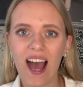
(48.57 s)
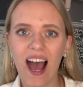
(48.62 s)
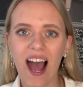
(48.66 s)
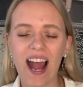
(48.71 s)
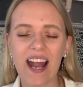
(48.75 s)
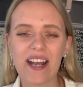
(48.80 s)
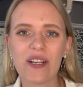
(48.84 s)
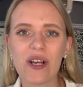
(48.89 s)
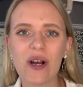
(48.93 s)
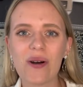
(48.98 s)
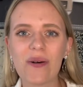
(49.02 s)

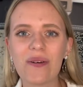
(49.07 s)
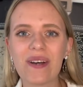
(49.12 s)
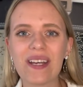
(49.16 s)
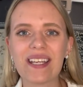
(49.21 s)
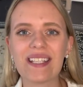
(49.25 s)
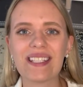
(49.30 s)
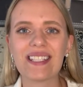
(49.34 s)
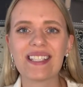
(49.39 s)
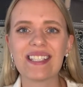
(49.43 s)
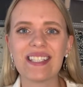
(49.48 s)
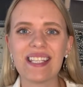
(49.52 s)
I know
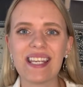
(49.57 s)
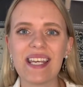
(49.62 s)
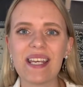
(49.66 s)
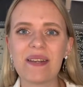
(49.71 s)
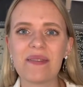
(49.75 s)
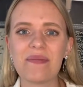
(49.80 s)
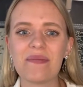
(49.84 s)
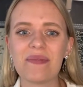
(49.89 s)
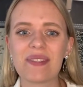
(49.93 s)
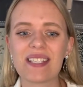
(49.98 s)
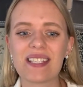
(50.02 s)
it
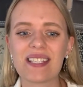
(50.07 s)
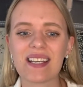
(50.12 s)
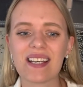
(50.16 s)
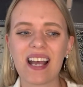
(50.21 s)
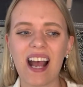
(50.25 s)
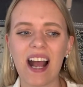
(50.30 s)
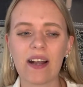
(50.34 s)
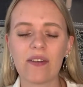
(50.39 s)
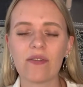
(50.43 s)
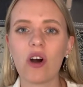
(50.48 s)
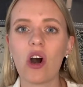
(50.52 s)
seems
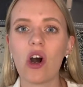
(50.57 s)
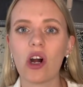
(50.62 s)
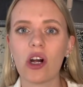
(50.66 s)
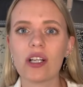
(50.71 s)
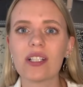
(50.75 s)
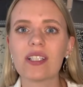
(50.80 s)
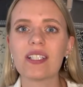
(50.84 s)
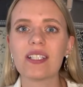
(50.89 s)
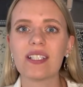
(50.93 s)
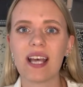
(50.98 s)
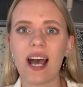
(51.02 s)
kind of
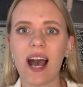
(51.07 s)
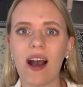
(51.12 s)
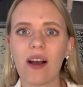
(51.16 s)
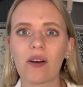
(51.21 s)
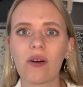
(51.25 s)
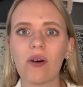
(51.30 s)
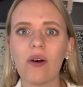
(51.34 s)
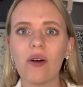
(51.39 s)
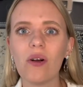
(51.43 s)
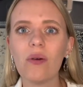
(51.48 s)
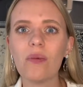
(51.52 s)
hard to
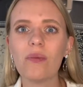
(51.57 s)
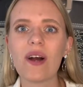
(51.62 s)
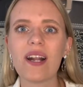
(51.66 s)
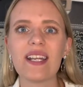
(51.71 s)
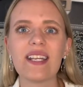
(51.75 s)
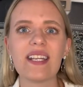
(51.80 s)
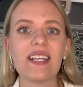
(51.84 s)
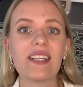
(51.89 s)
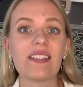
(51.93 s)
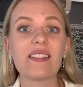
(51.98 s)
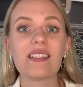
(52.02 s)
tackle when
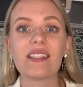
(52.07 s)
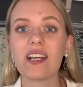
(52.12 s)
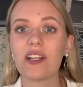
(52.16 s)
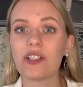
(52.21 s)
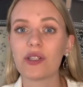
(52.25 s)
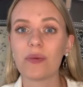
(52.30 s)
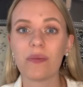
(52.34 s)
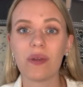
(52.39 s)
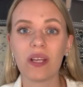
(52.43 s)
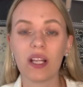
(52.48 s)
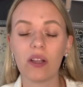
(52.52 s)
it is
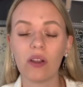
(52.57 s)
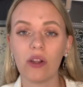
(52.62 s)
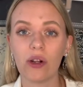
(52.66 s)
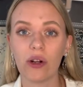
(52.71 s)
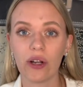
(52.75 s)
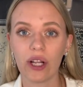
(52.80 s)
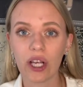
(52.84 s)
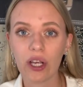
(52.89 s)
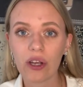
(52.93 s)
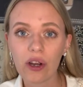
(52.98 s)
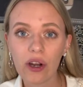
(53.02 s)
such a big
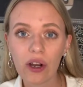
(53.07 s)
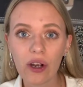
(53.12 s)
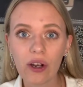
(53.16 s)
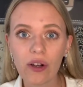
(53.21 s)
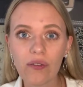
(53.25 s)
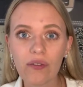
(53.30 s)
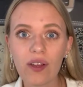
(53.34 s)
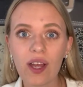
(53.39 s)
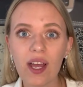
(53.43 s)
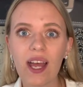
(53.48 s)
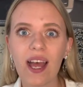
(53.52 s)
learning
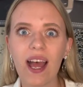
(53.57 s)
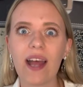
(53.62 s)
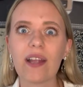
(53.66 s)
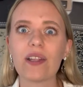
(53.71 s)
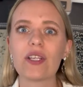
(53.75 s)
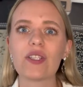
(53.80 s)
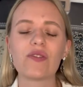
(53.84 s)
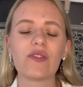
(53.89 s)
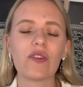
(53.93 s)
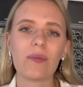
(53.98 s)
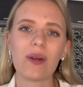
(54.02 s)
curve, at
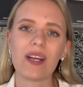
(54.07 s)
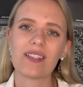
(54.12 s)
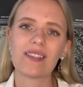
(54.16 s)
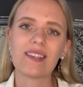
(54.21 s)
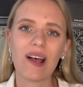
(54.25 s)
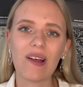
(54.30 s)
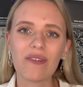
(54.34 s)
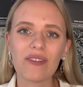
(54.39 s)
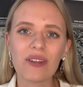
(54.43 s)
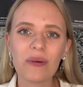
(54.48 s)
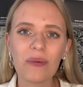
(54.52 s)
least for
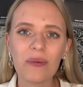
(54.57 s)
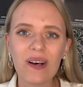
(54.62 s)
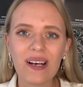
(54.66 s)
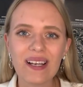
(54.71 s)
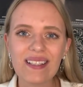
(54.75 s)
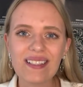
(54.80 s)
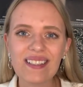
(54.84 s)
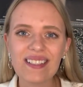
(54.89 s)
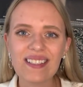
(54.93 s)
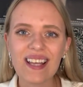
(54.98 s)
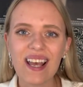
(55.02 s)
myself it
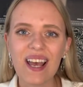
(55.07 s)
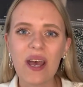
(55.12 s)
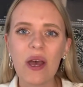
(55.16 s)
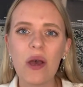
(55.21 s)
was,